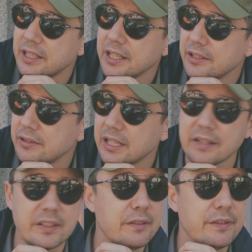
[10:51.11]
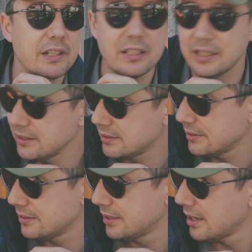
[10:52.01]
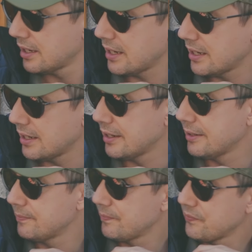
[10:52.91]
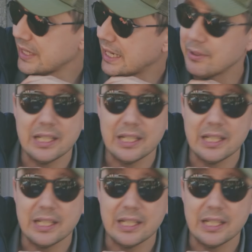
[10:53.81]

I don't have any affiliate links. I